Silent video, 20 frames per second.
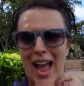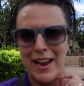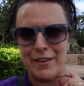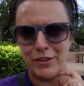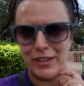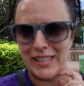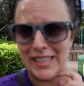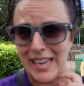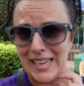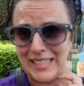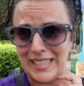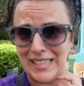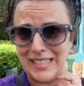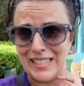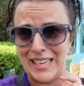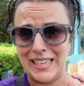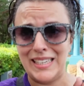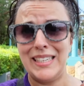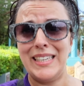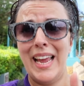I realize I
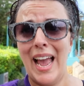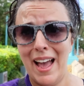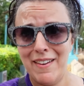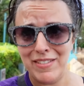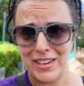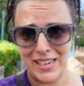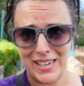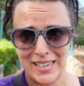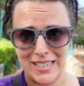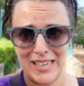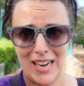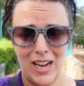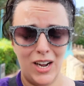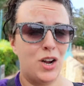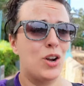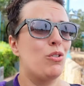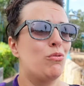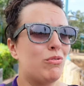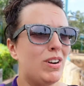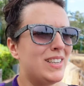said Kevin and Doug.
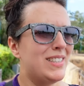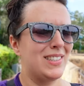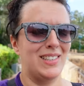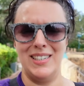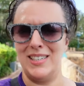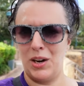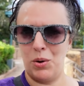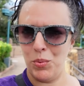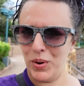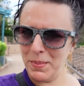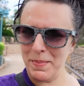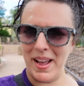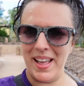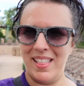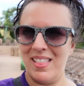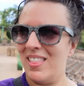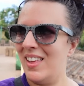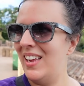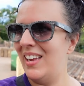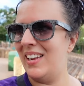Russell and Doug. What am I
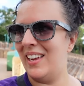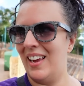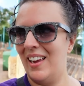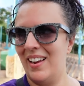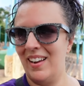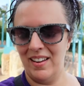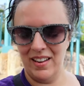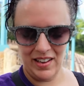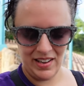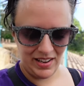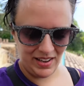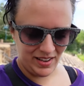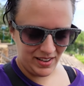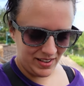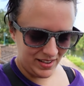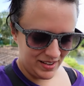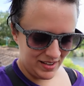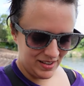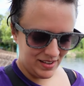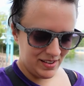thinking?
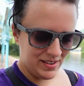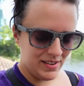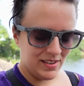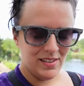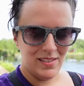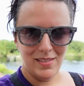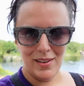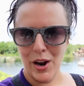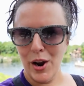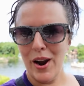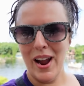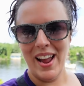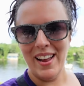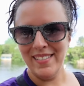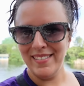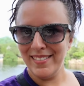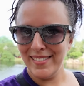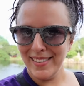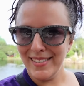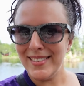All right,
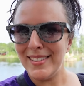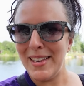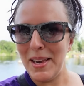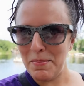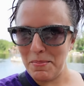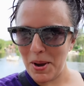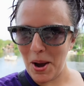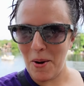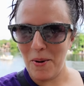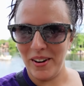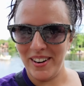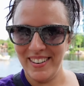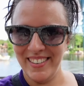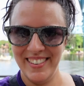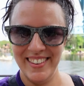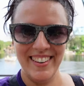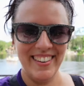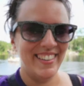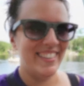let's keep going.